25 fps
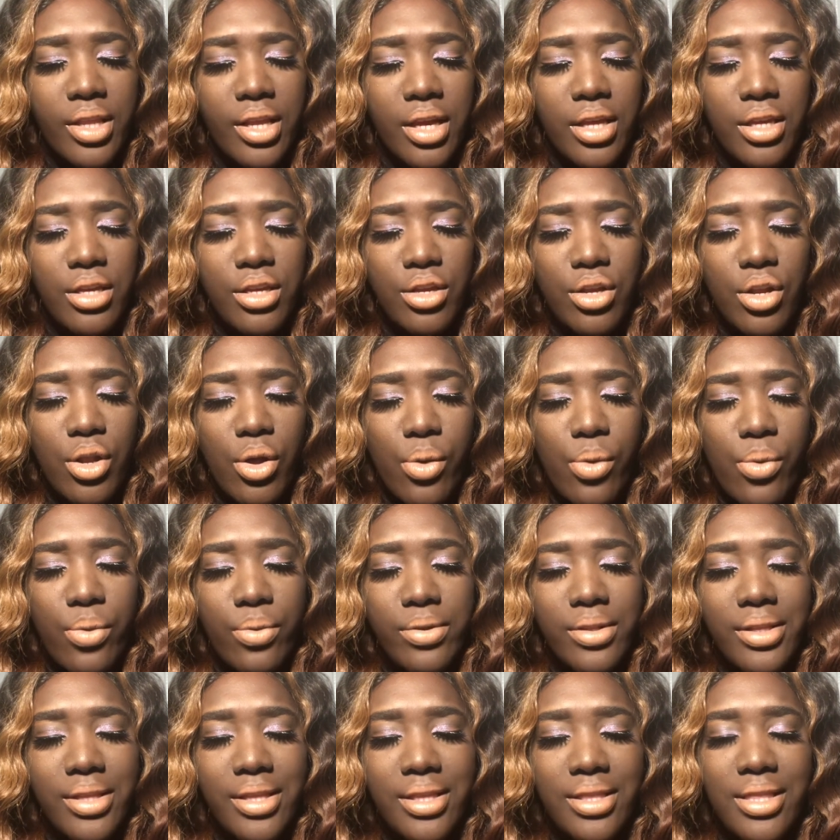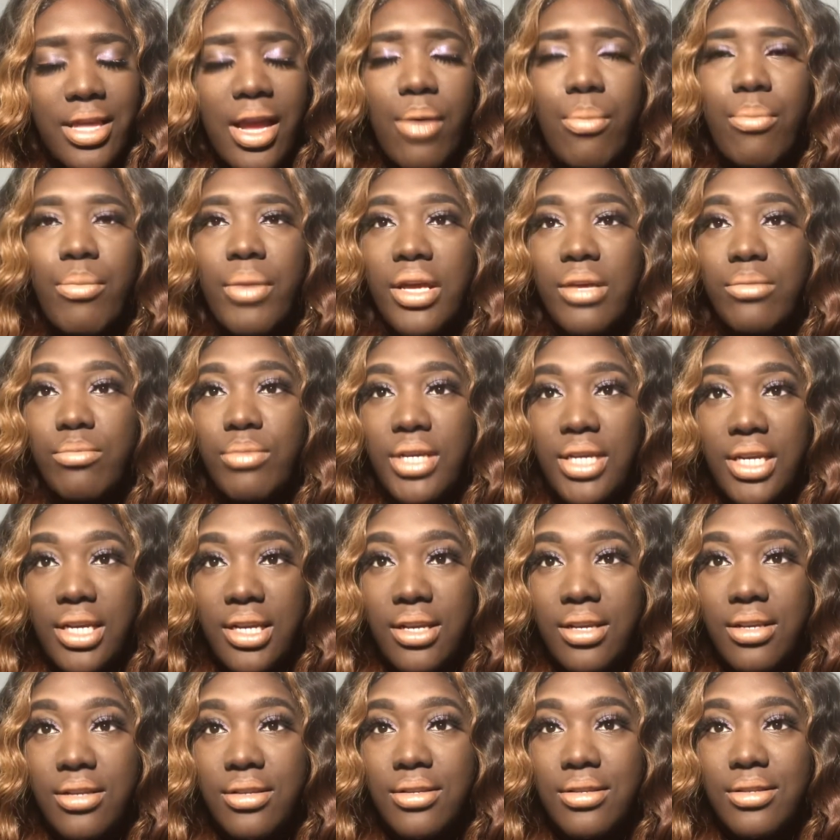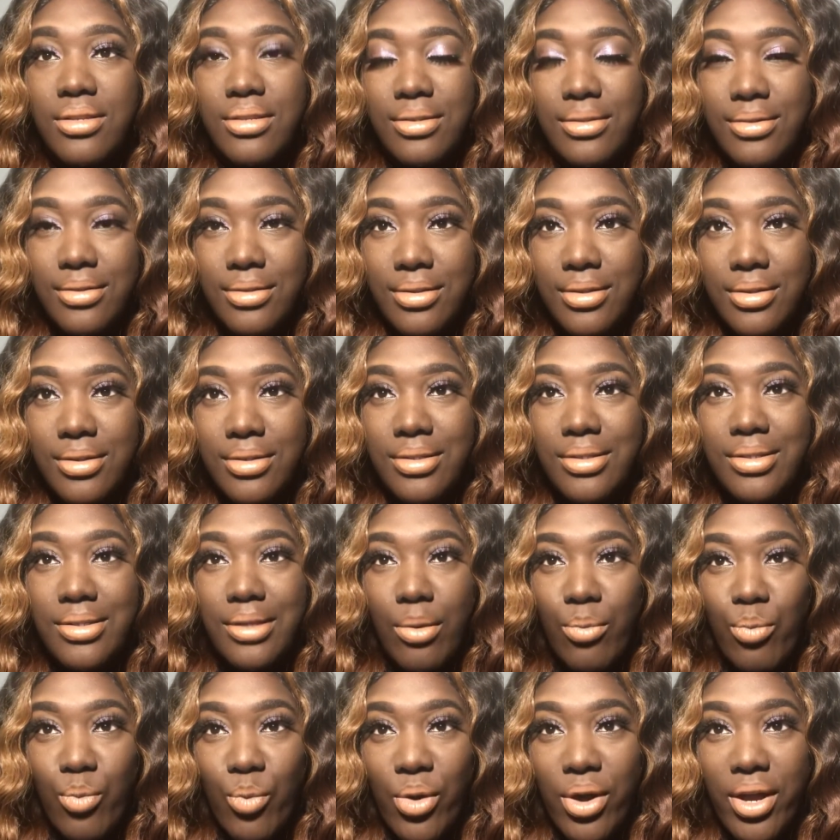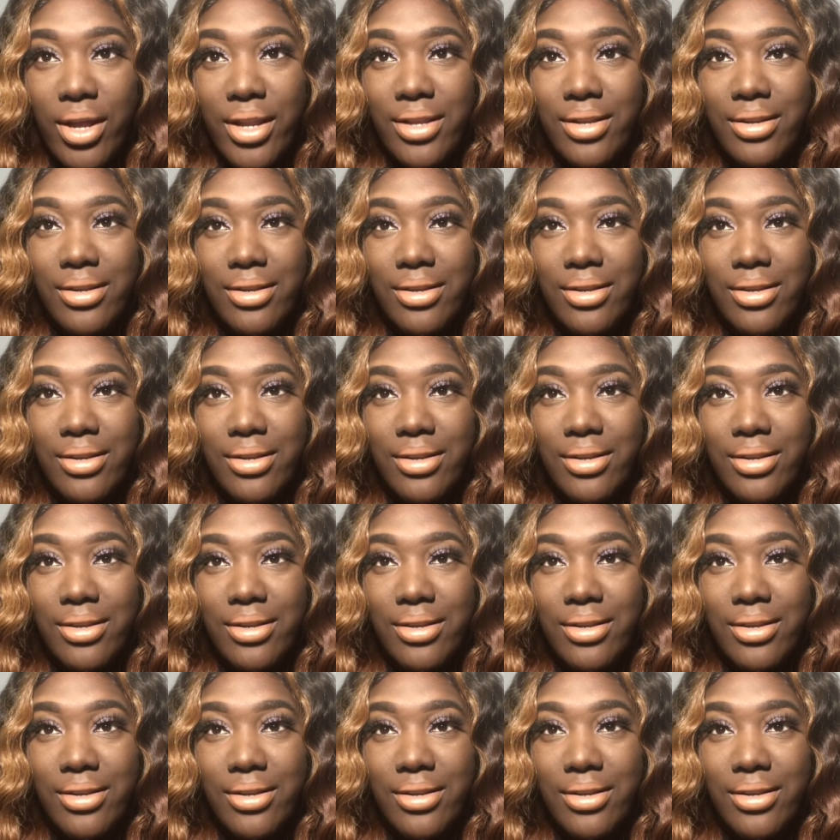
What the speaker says: you know, there may be someone